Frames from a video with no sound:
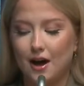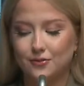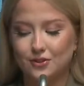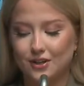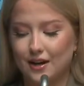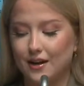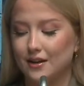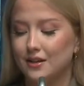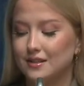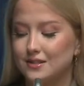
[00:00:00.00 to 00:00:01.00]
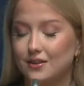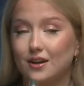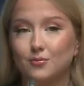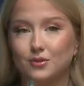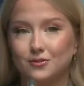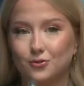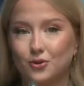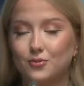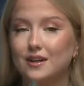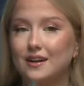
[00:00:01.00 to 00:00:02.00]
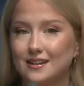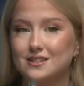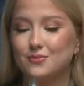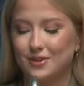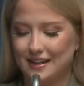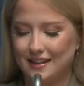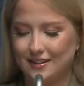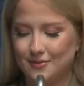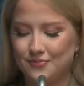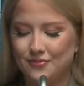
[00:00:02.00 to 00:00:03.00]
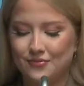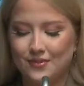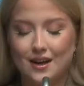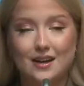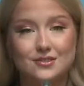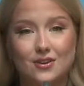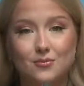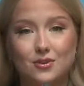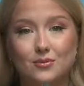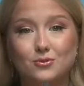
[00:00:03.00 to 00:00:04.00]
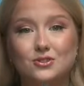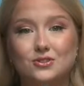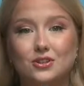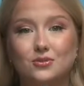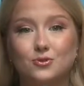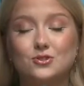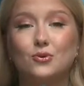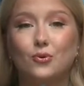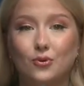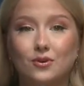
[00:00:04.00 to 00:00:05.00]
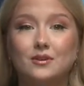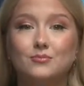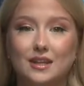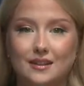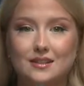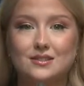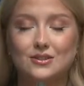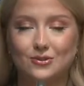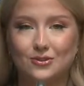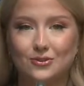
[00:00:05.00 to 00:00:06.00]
For now, we've had with us Katja Rumyantseva, the creator of the Instagram platform Katja Berlin.